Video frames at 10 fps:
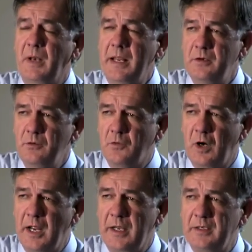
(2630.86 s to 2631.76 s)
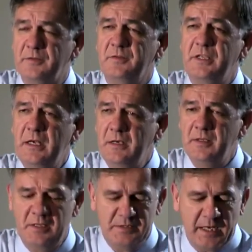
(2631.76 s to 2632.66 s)
plant new varieties, get
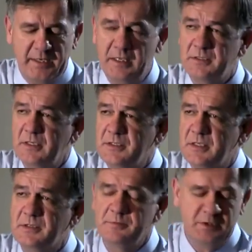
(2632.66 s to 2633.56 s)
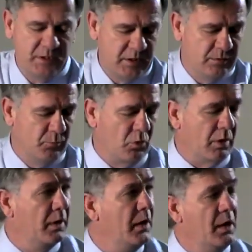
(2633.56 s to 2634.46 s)
into these high-density systems that yield
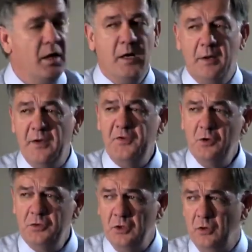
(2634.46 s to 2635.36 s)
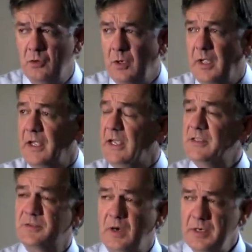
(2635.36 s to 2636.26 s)
more. If you do,
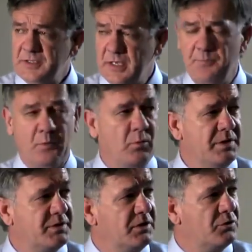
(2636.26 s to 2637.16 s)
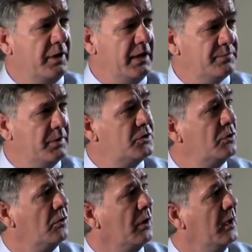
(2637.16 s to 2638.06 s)
it's very simple. Once the tree is
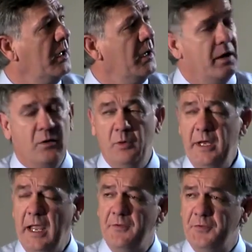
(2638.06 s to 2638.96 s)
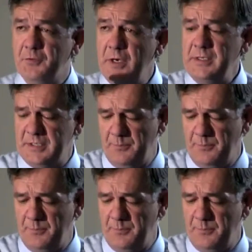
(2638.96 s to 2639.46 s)
mature, we have 3